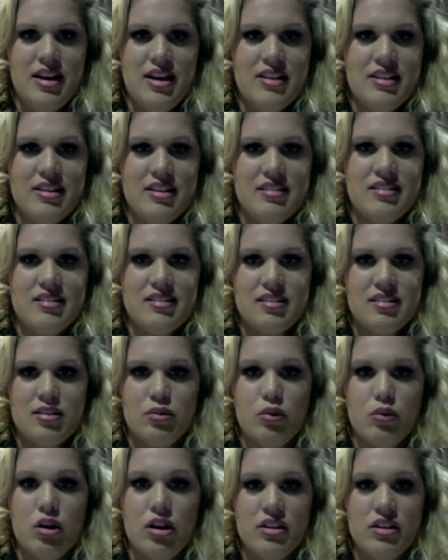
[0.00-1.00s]
This is the
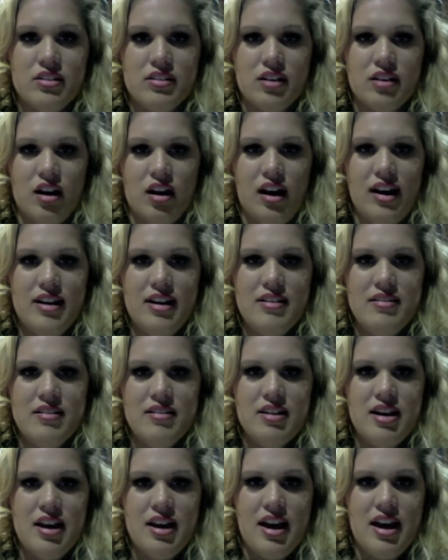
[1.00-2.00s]
worst side,
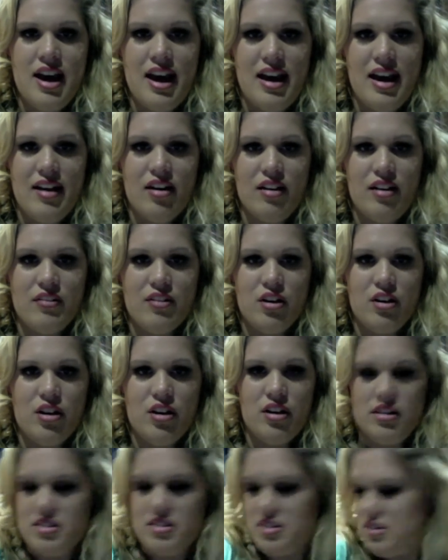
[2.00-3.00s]
and I've
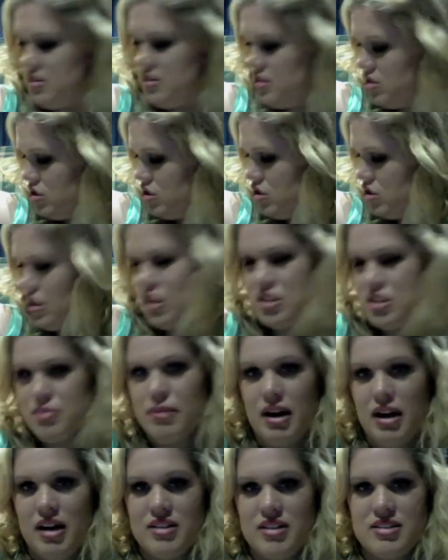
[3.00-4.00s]
got stretch
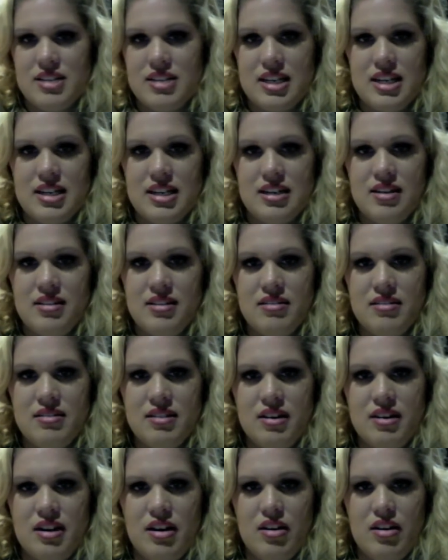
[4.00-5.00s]
marks here,
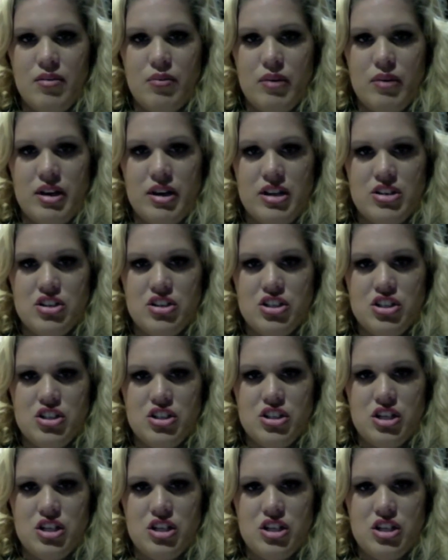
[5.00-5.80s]
which